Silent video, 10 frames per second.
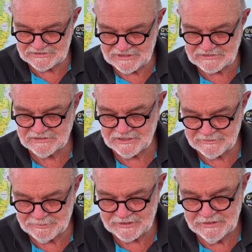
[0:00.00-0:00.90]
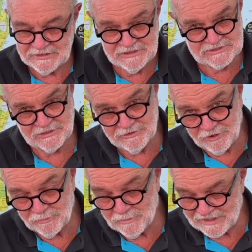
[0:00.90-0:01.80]
next leg, but it's a
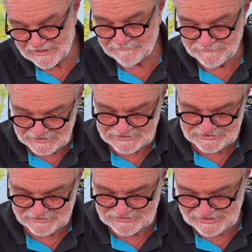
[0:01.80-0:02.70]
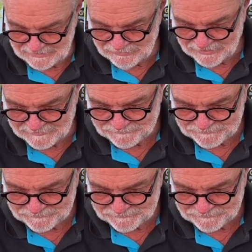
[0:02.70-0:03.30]
long way to the finish, so stand by.